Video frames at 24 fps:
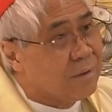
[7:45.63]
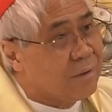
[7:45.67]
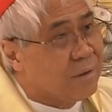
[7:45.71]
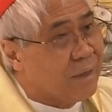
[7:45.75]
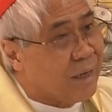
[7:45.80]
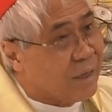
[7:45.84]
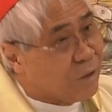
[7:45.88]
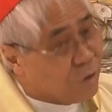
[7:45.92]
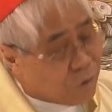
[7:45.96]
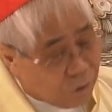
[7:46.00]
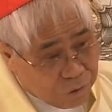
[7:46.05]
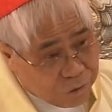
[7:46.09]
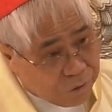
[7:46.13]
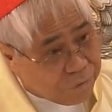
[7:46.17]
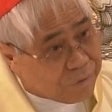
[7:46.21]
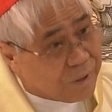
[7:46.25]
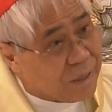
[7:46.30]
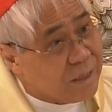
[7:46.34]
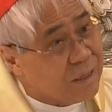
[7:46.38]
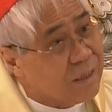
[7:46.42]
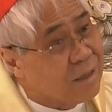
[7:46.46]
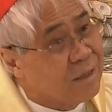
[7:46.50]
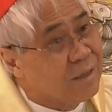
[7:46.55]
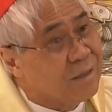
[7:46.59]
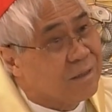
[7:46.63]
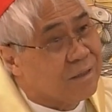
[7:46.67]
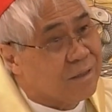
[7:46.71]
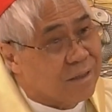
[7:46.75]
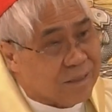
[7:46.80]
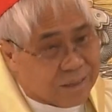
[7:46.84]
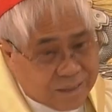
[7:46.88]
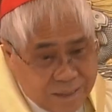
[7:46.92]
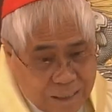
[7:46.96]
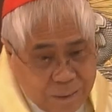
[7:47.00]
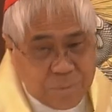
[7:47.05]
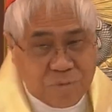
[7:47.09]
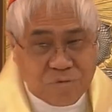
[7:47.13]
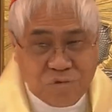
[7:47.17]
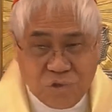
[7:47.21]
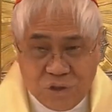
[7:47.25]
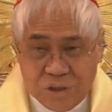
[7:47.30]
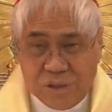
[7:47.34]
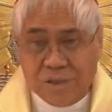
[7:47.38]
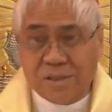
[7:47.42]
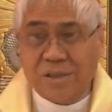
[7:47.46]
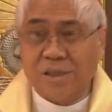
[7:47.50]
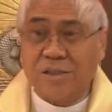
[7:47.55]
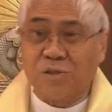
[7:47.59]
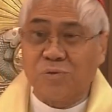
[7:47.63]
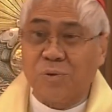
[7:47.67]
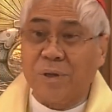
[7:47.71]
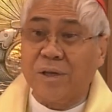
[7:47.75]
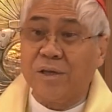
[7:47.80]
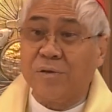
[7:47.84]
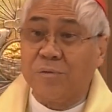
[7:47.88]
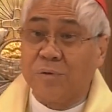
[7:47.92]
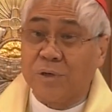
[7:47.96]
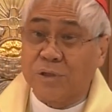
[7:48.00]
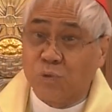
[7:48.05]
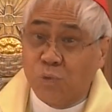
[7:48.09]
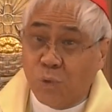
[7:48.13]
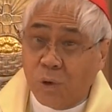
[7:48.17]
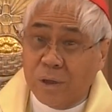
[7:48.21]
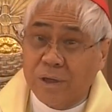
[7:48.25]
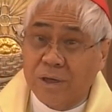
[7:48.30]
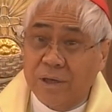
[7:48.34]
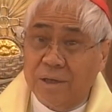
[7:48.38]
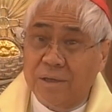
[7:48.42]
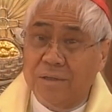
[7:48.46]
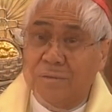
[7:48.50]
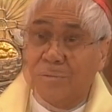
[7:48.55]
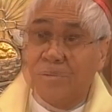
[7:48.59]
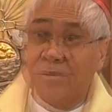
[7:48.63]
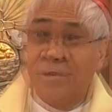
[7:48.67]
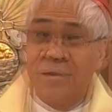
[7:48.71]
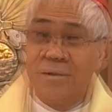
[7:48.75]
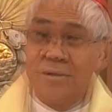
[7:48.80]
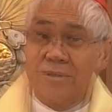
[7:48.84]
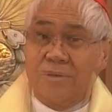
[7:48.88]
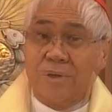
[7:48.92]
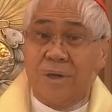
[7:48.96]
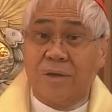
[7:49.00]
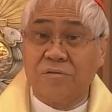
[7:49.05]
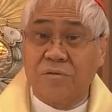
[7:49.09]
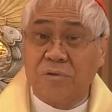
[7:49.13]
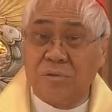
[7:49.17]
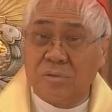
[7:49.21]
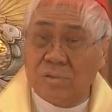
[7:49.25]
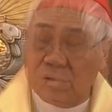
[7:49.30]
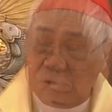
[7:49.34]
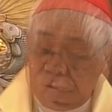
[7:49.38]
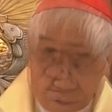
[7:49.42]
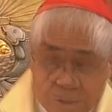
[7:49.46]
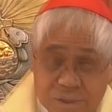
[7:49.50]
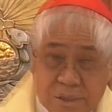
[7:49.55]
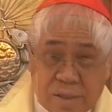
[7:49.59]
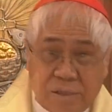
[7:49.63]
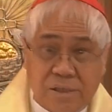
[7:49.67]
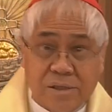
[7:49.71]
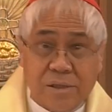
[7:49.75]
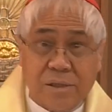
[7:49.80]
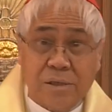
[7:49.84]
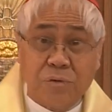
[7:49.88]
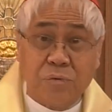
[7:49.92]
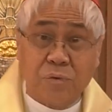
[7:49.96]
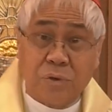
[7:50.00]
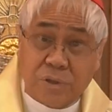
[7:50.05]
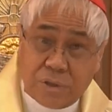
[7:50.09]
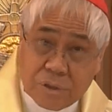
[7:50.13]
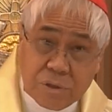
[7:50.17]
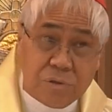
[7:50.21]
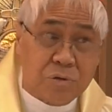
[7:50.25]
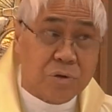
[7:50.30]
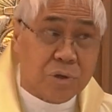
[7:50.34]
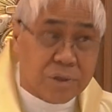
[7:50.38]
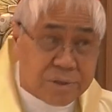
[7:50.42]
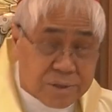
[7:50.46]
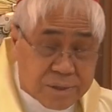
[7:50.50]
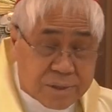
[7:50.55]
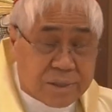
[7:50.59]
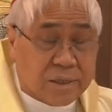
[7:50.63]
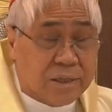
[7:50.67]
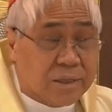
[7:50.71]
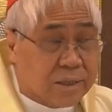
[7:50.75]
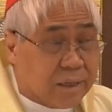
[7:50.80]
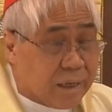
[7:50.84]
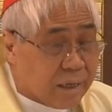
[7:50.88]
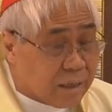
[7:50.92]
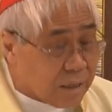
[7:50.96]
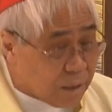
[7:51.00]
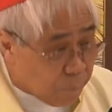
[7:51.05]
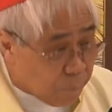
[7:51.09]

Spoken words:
and not during the time of Jesus where he was walking around with Jesus, he was still considered an